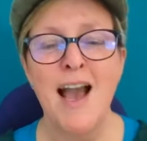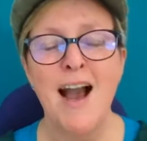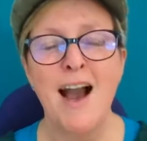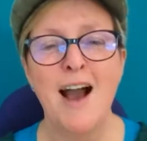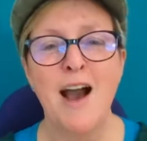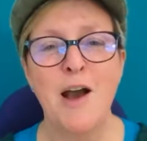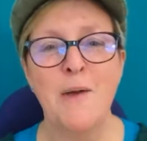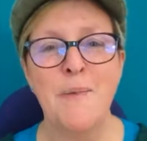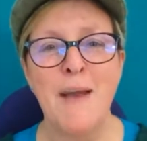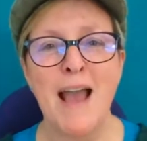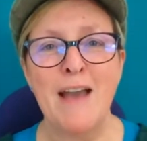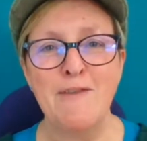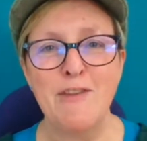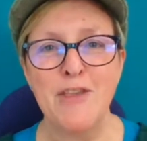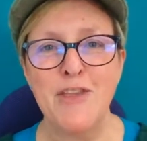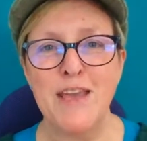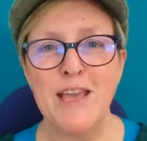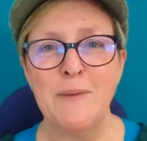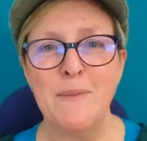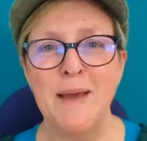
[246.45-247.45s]
Have a
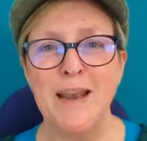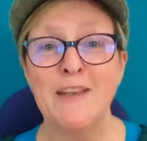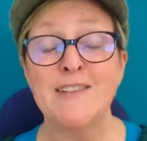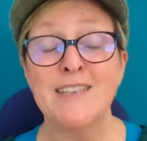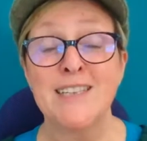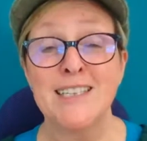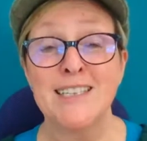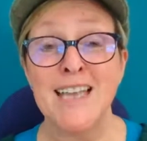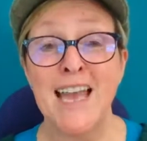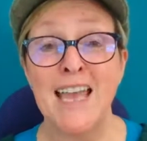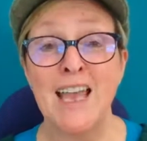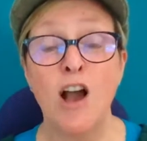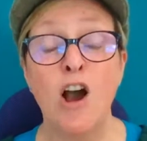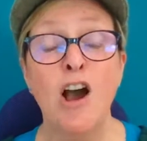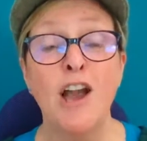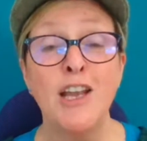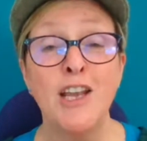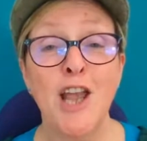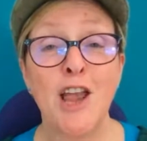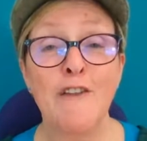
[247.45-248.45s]
think about it today.
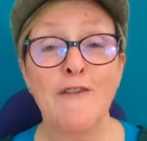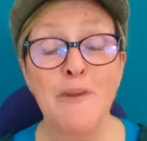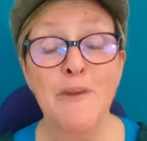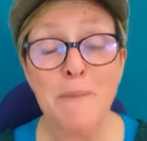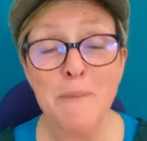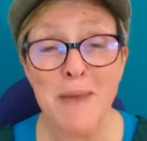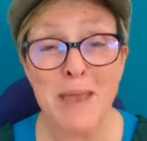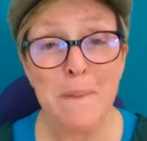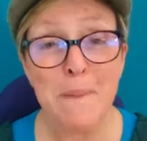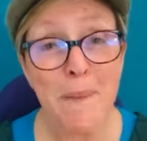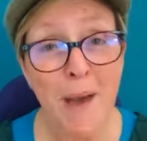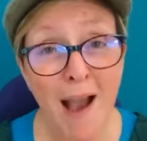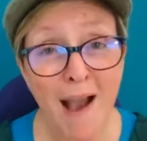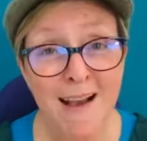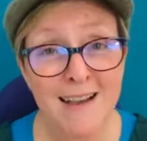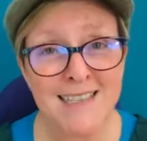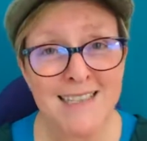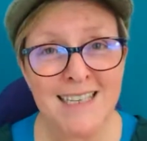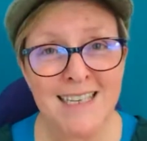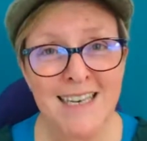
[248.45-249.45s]
I know for me
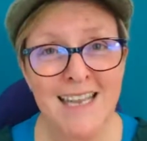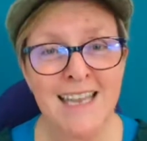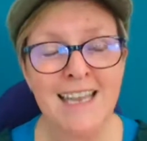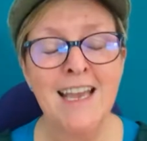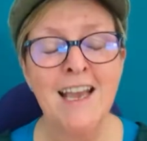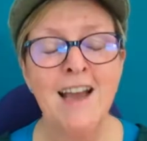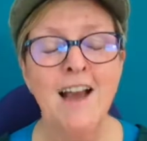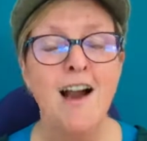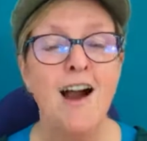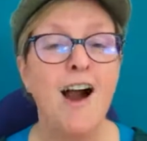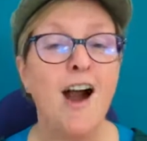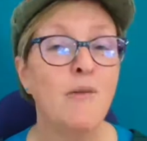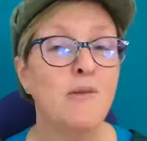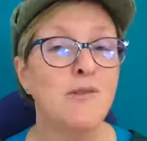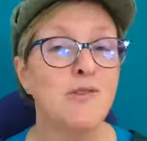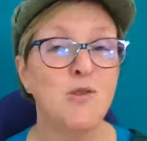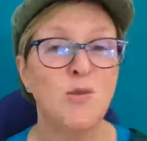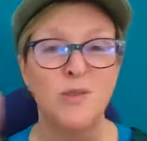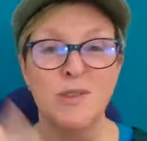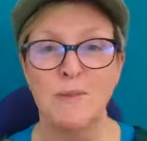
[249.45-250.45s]
personally, I
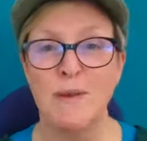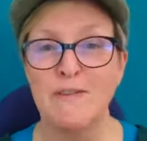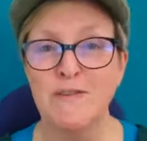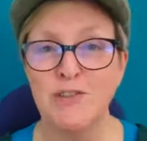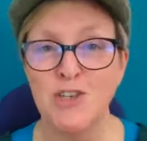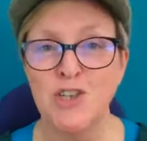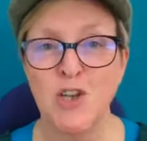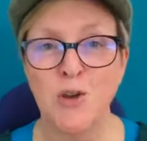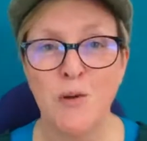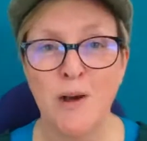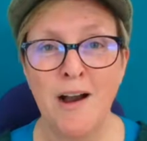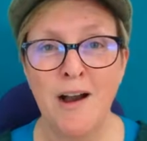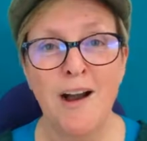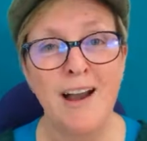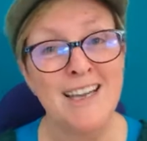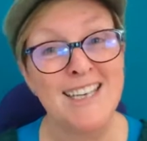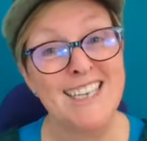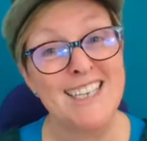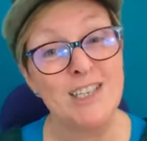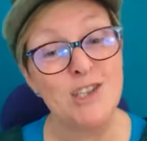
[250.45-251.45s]
was always a bit of a doer.
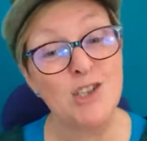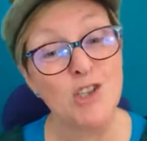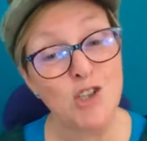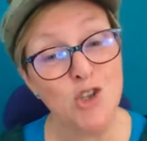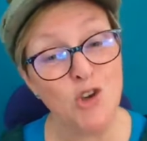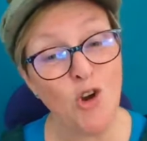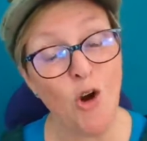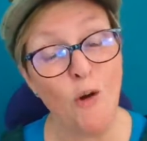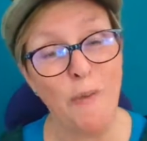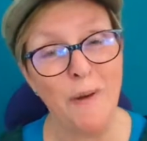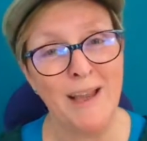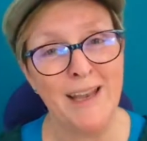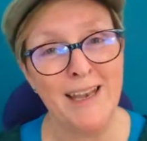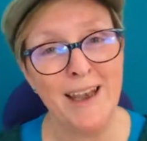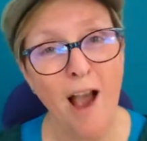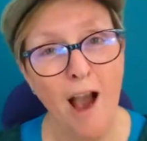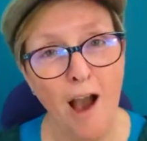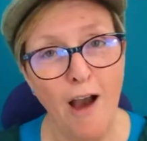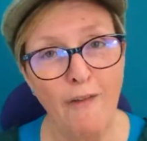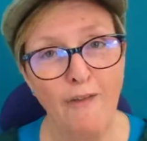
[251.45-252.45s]
I didn't stop
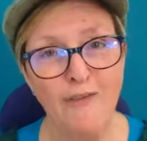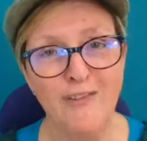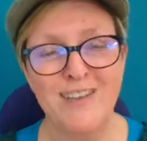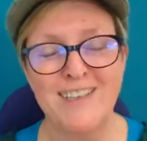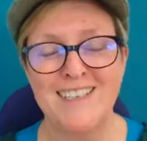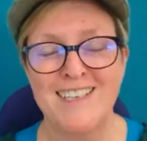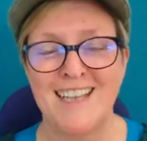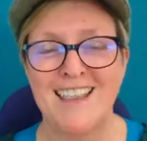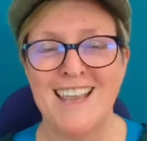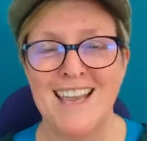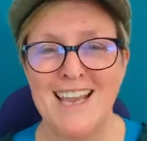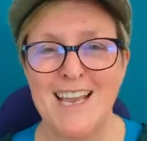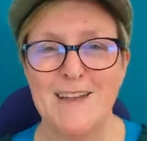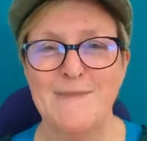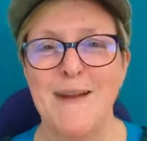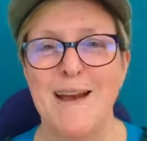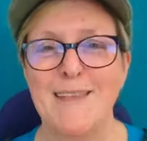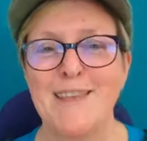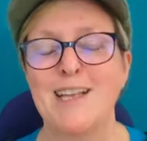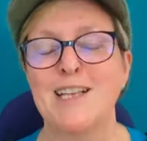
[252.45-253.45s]
enough to think
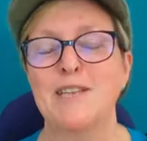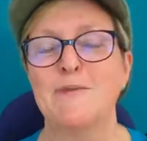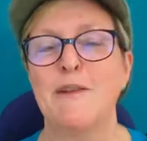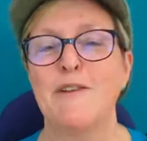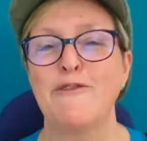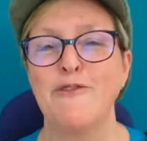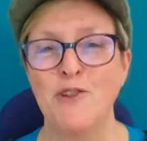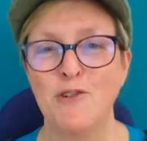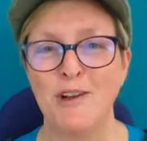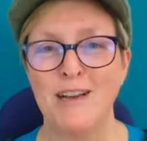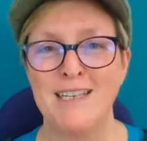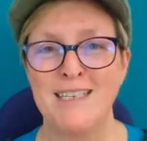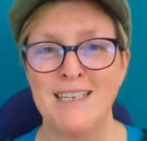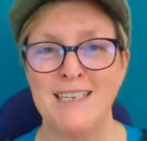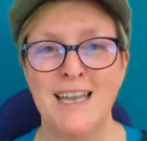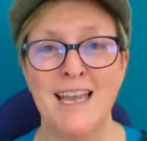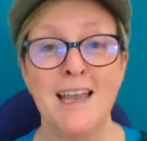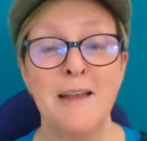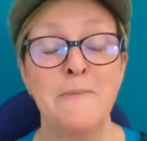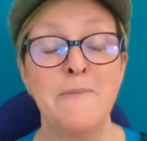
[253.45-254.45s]
about things before I did
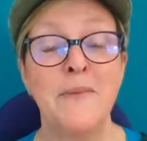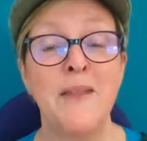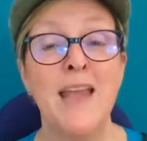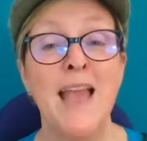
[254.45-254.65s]
it.